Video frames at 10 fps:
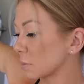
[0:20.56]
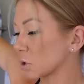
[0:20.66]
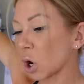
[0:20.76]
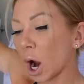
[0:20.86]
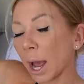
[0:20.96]

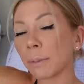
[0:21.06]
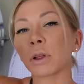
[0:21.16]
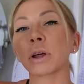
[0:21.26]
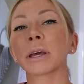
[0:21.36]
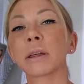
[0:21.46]
subscribe,
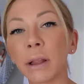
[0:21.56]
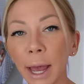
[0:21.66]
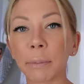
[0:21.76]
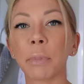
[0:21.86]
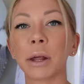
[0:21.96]
click the
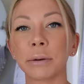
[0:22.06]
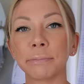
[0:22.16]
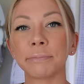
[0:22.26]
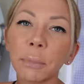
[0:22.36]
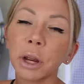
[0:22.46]
like
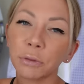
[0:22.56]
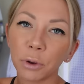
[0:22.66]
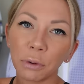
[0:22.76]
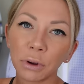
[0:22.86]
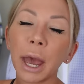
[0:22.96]
button. I'm here for
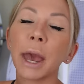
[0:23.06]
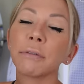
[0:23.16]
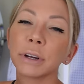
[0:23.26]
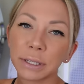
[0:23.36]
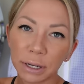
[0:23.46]
you every,
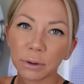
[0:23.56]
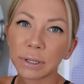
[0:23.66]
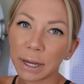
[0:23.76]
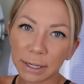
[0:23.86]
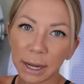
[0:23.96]
every single
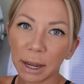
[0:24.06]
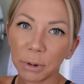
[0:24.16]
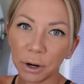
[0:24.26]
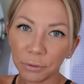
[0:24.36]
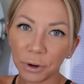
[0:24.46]
Sunday. I'm
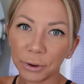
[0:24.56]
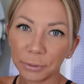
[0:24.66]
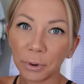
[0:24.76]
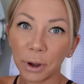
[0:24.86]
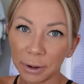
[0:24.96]
here for
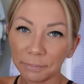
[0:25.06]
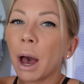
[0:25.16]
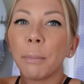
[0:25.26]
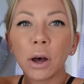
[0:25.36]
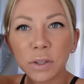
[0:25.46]
you, okay?
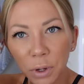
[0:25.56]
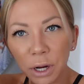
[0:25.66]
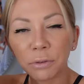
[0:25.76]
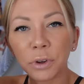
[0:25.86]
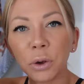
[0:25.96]
I'm also
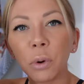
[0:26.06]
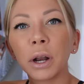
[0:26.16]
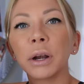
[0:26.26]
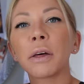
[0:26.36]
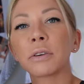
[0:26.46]
here for you
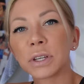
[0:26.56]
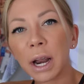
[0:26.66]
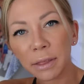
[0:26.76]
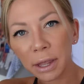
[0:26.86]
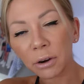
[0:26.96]
on another
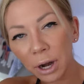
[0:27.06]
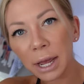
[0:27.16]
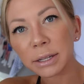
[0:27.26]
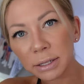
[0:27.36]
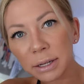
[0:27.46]
side of the
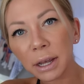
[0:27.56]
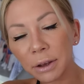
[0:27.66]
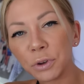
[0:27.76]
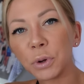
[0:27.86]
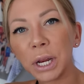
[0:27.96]
internet
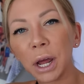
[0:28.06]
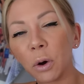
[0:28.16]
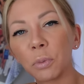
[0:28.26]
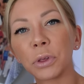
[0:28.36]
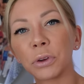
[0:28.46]
if you need
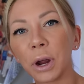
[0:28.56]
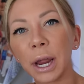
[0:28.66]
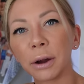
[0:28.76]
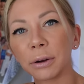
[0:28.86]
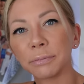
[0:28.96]
help with your
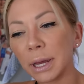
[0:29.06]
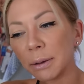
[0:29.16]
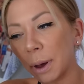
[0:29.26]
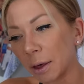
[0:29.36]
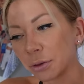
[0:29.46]
hair, in
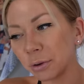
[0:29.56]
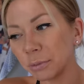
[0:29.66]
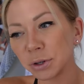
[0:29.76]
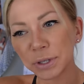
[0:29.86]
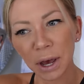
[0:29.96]
the
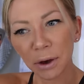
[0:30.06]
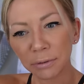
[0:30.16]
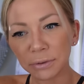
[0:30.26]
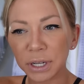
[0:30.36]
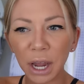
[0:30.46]
bathroom,
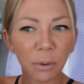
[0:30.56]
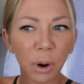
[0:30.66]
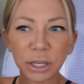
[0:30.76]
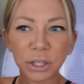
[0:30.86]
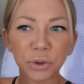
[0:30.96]
yourself.
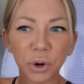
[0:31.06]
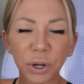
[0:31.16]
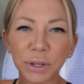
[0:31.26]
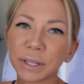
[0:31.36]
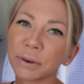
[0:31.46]
DIY
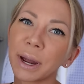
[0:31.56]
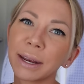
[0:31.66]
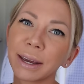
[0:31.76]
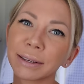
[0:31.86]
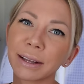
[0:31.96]
tutorials, The
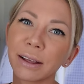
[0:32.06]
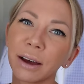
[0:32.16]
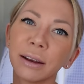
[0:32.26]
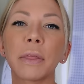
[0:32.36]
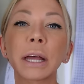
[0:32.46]
Redneck
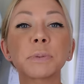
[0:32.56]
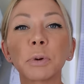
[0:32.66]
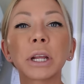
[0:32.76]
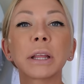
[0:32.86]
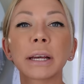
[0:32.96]
Salon. That's
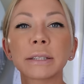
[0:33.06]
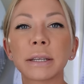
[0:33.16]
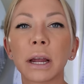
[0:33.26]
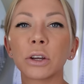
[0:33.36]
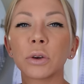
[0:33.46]
Brittnee Jenny
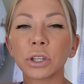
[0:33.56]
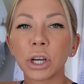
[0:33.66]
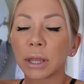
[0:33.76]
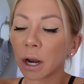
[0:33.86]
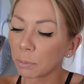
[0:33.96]
Lex's Hair. You can
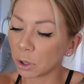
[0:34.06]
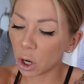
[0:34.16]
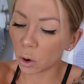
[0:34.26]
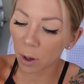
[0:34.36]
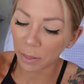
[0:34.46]
check that out
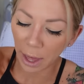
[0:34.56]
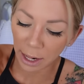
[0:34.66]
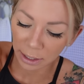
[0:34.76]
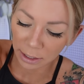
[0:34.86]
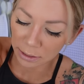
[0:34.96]
below.
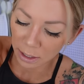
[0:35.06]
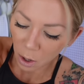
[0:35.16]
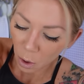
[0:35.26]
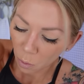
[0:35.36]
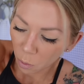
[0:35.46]
That is
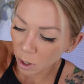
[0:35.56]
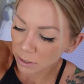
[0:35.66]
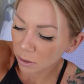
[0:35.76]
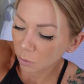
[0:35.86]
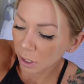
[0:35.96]

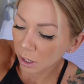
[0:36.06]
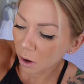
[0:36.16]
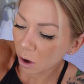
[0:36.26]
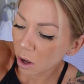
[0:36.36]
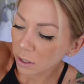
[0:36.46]
once a week,
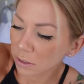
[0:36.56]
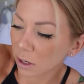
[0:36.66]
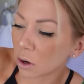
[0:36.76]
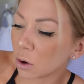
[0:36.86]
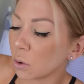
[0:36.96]

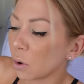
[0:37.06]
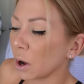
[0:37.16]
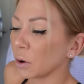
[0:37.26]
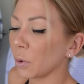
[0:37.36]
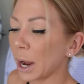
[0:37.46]
also
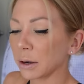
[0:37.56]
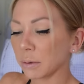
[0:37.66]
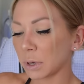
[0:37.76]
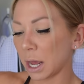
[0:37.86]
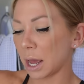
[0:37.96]
on
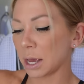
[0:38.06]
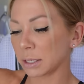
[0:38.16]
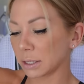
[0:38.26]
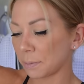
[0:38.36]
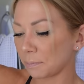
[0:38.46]
random
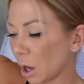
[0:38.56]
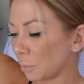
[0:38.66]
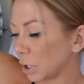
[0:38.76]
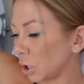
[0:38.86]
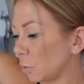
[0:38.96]
days,
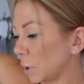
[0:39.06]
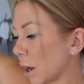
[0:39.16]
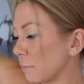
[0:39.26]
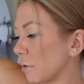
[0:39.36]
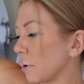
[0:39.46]
helping you
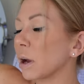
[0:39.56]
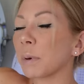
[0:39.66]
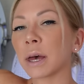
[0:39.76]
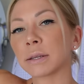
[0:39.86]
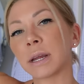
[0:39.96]
become the very
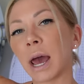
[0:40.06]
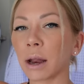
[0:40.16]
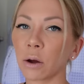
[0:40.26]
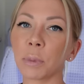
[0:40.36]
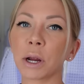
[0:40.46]
best
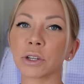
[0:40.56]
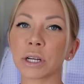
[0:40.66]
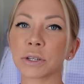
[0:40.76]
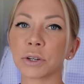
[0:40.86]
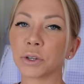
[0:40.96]
at-home
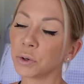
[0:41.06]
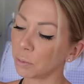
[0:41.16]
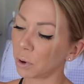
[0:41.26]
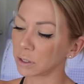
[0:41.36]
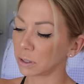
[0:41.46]
hairdresser you
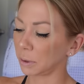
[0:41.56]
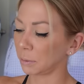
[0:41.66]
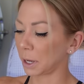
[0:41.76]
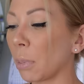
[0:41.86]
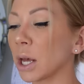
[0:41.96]
can possibly
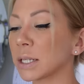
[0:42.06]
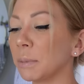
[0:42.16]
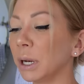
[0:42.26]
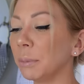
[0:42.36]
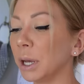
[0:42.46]
be. Possibly